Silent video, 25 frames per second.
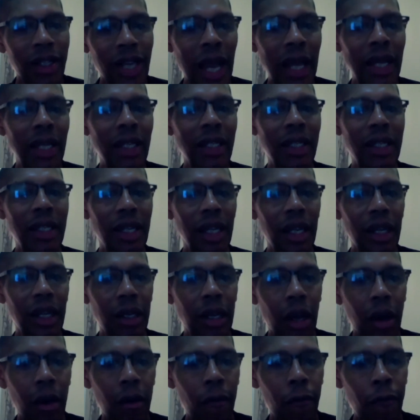
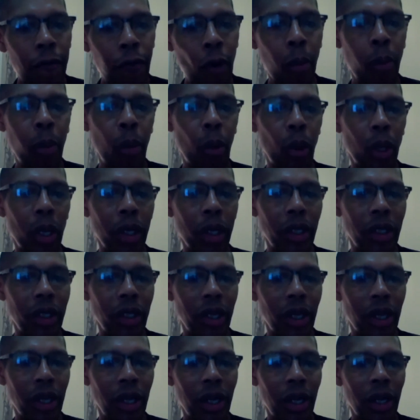talented
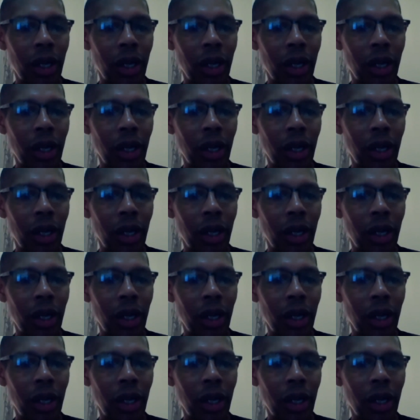footballers.